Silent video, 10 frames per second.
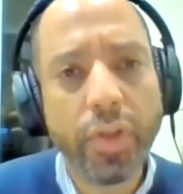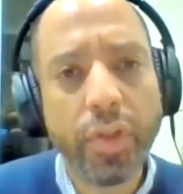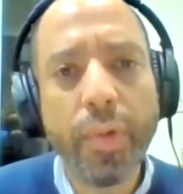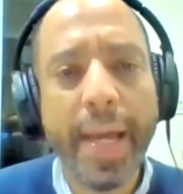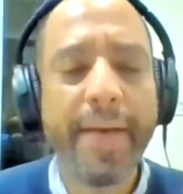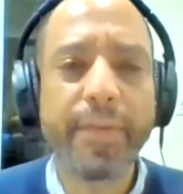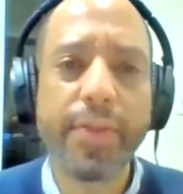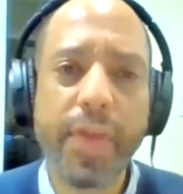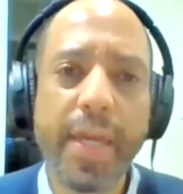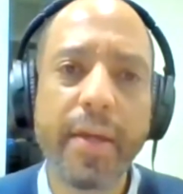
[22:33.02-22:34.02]
you have to
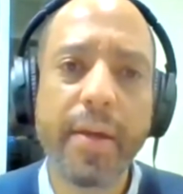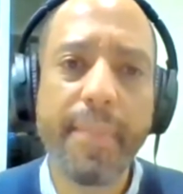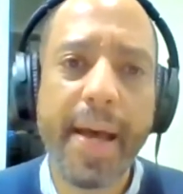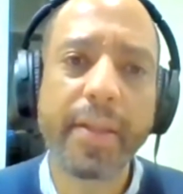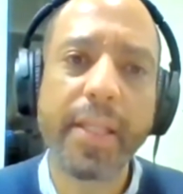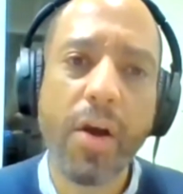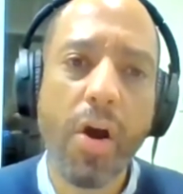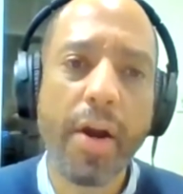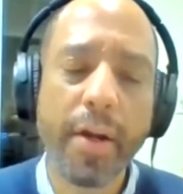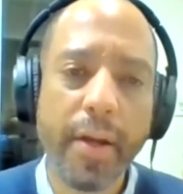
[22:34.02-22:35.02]
think about the
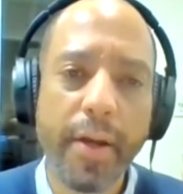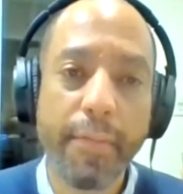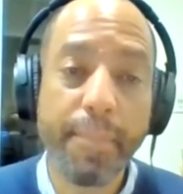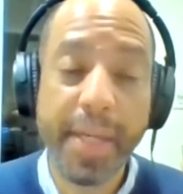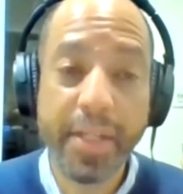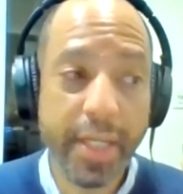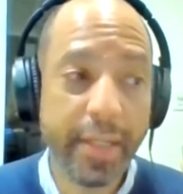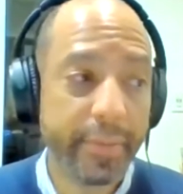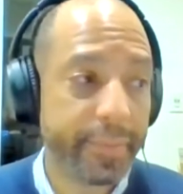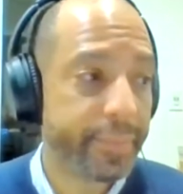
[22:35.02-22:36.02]
art of
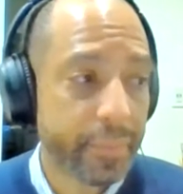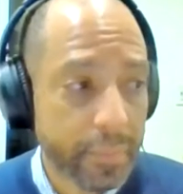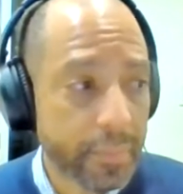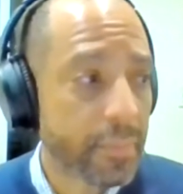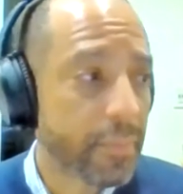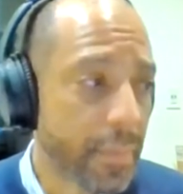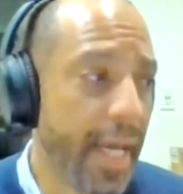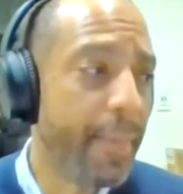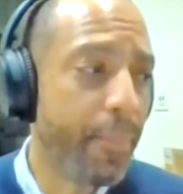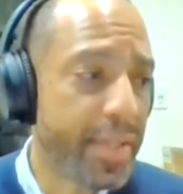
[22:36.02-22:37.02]
pitching
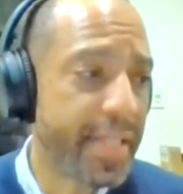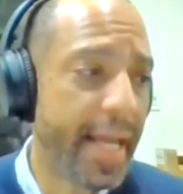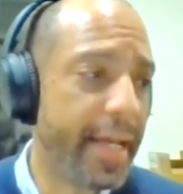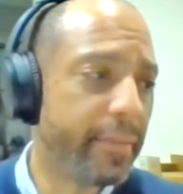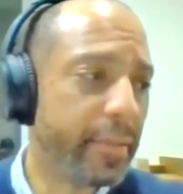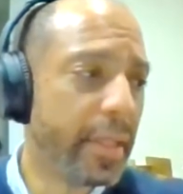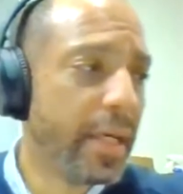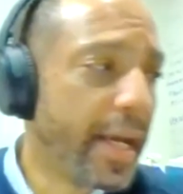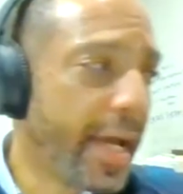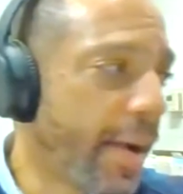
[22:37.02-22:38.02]
and presenting.
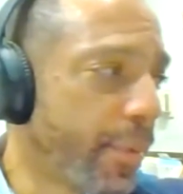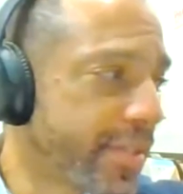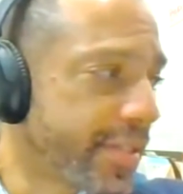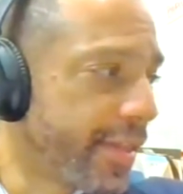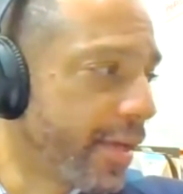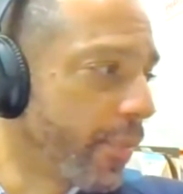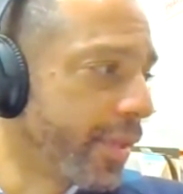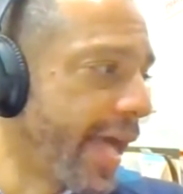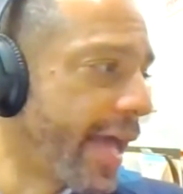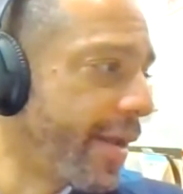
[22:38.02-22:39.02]
And I would say that
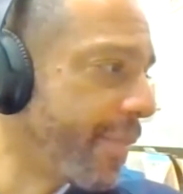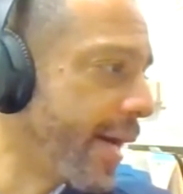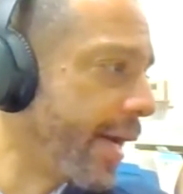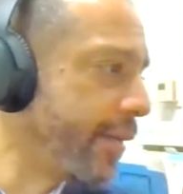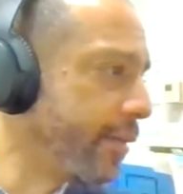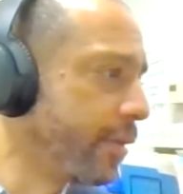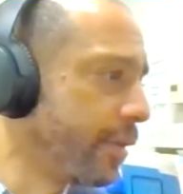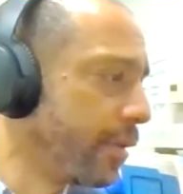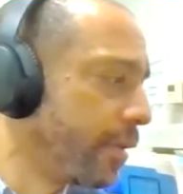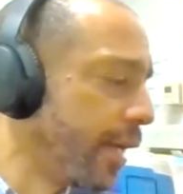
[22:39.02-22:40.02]
with that in
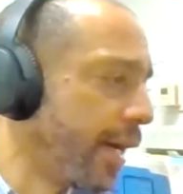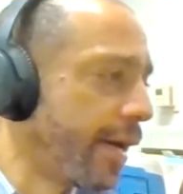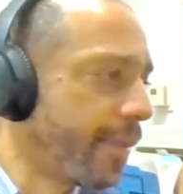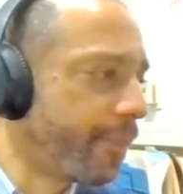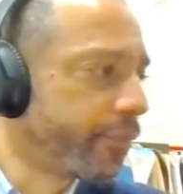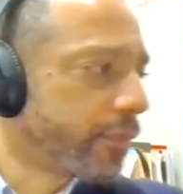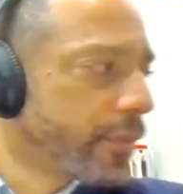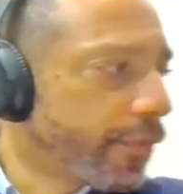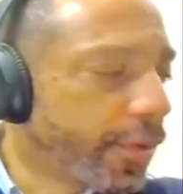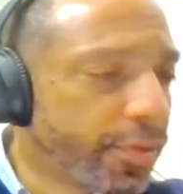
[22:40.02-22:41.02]
mind,
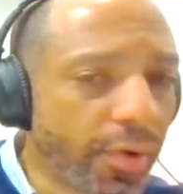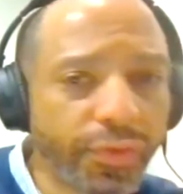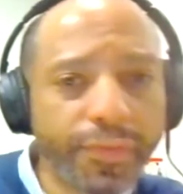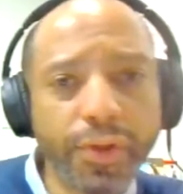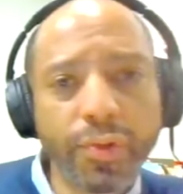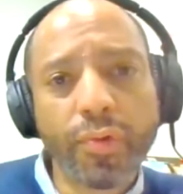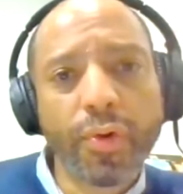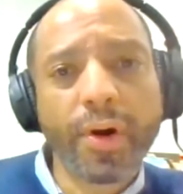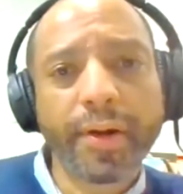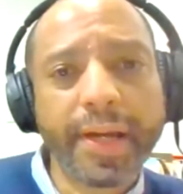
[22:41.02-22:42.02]
for those of you
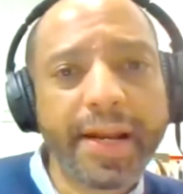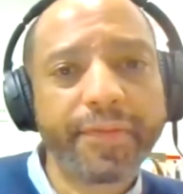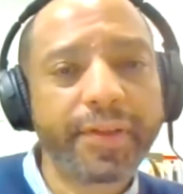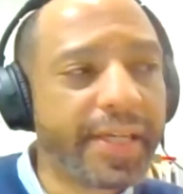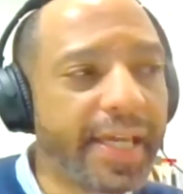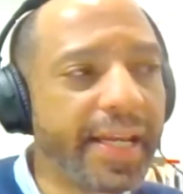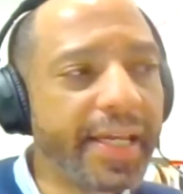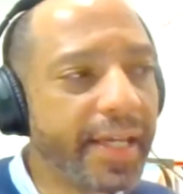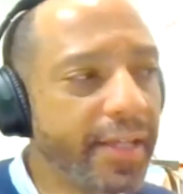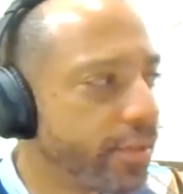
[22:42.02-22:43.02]
who are kind of getting
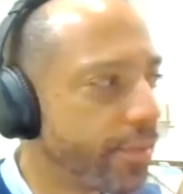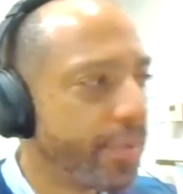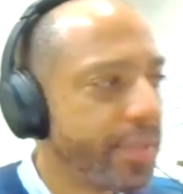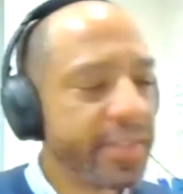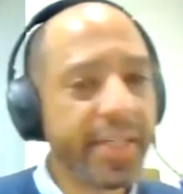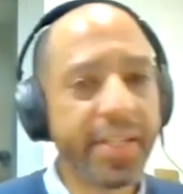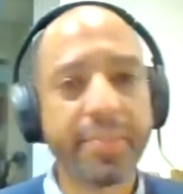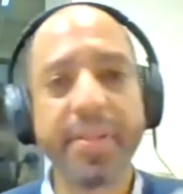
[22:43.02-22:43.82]
into the presentation